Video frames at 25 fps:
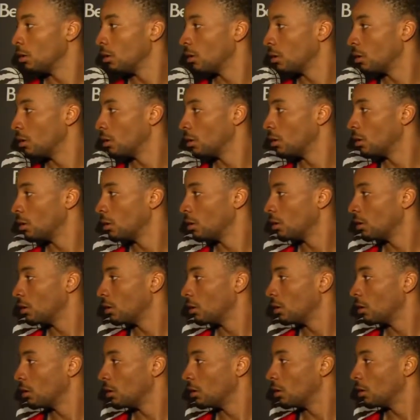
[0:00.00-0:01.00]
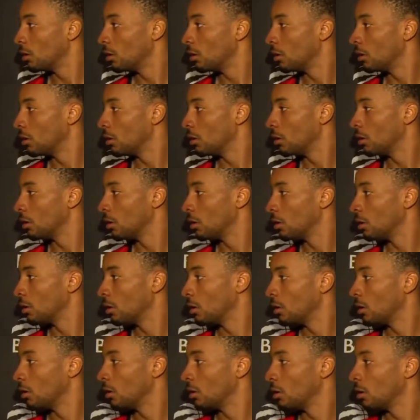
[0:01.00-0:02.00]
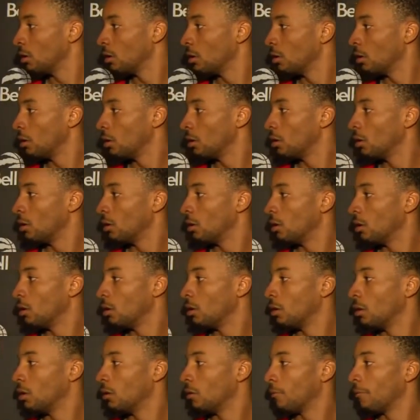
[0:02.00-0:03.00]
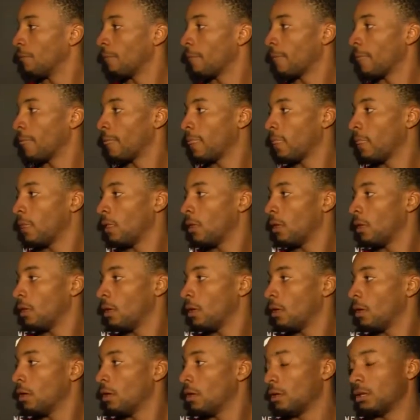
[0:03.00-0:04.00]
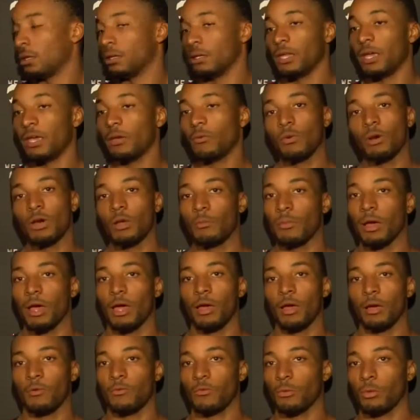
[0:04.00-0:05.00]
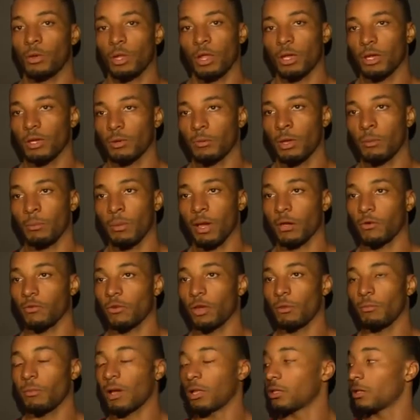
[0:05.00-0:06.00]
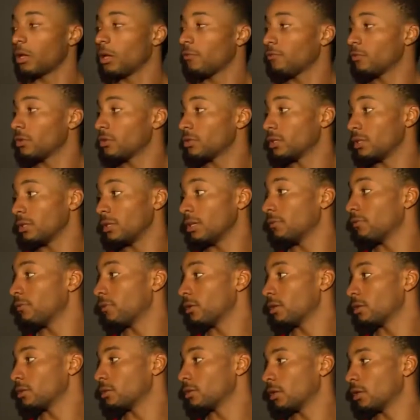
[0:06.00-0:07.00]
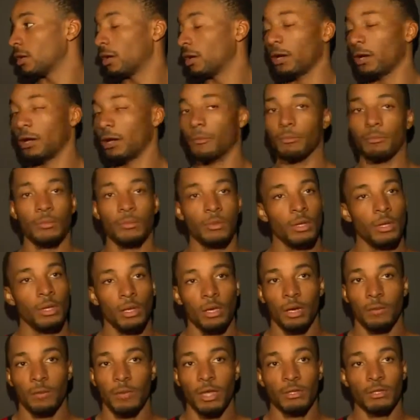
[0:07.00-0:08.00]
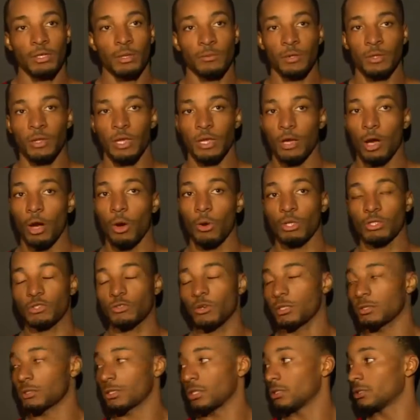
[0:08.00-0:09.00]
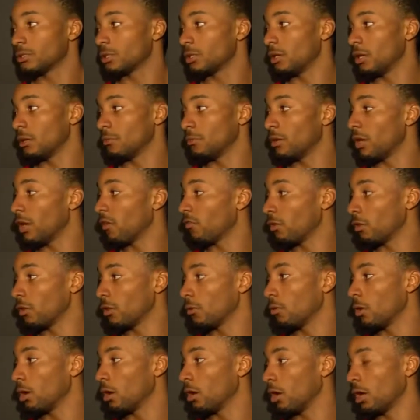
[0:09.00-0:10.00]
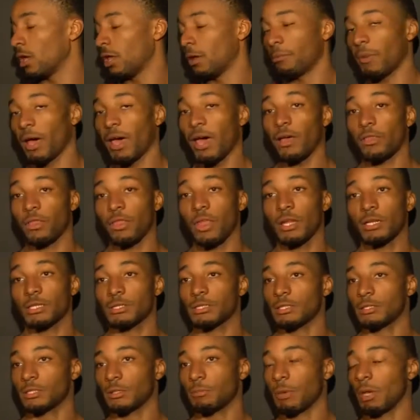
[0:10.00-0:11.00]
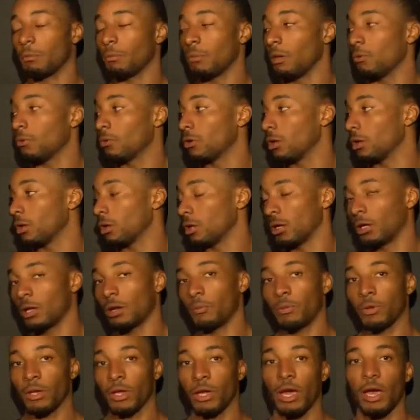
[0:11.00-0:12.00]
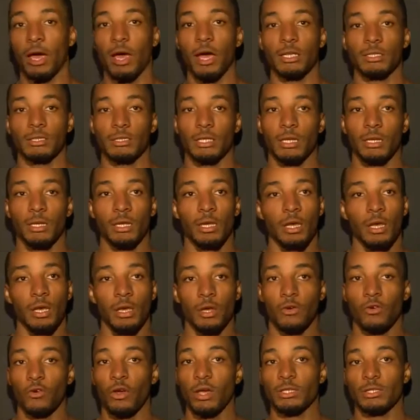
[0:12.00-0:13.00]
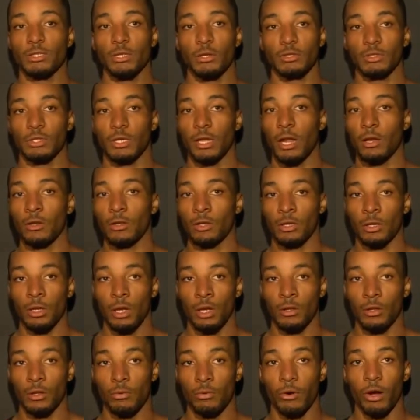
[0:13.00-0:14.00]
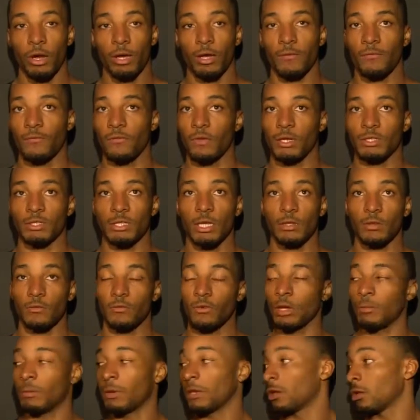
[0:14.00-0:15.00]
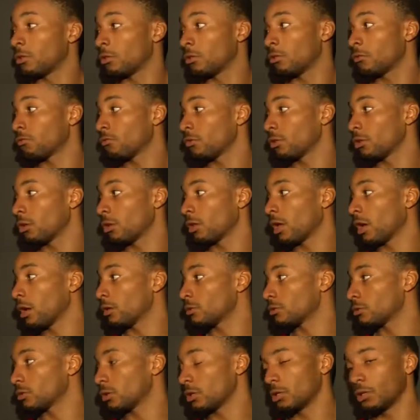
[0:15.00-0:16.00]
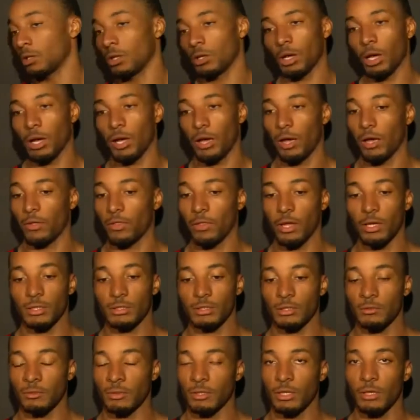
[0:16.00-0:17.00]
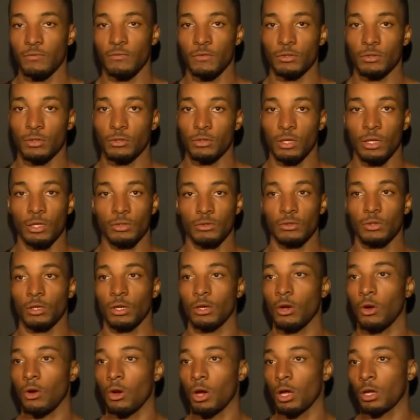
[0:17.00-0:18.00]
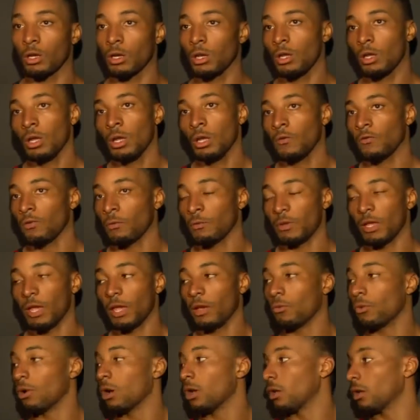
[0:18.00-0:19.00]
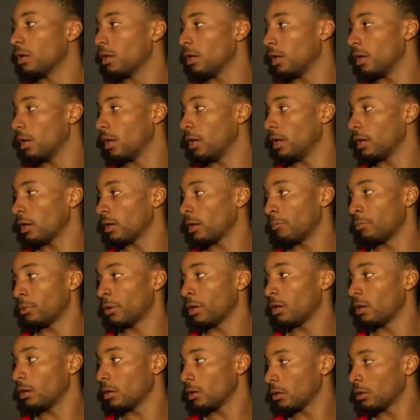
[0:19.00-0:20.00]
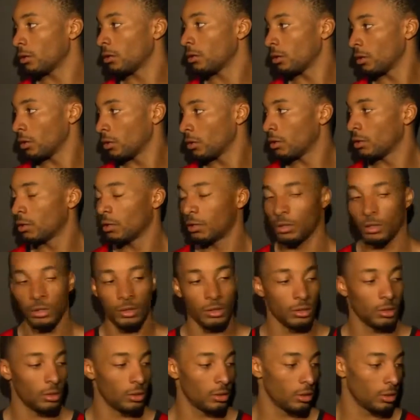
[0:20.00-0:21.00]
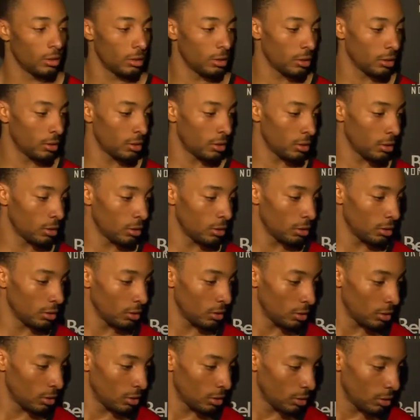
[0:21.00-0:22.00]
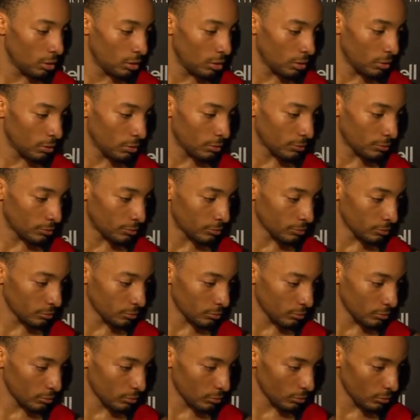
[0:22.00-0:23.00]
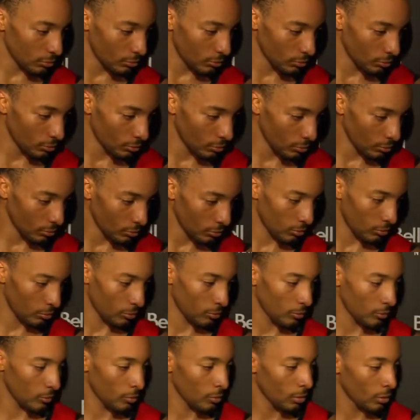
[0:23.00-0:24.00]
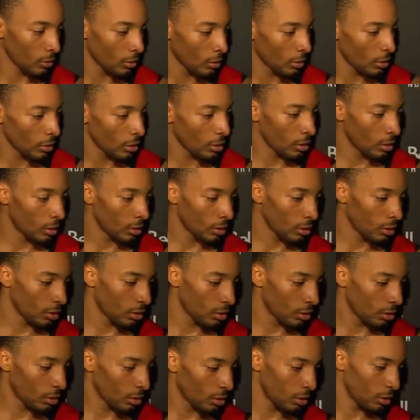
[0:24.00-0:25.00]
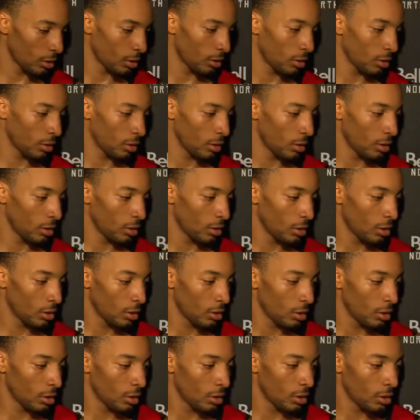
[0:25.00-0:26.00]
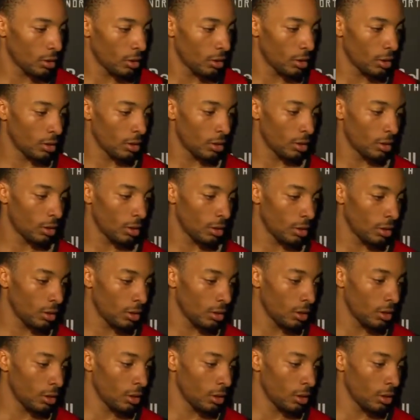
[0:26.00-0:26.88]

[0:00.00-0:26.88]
you consider like an NBA-ready skill something you could bring to a team like day one? Day one, my I, my, my grit, my toughness, and defense. Um, um, that's something that always translates to the NBA really well. And my athleticism, I'm able to get up in guys and create steals, get out in, break, and finish at the rim and get to the free throw line. So the uh, athleticism and defense are things you can go on from day one and, and compete chance to talk with the coaching staff at all in these workouts, or is it just more you doing work, them observing?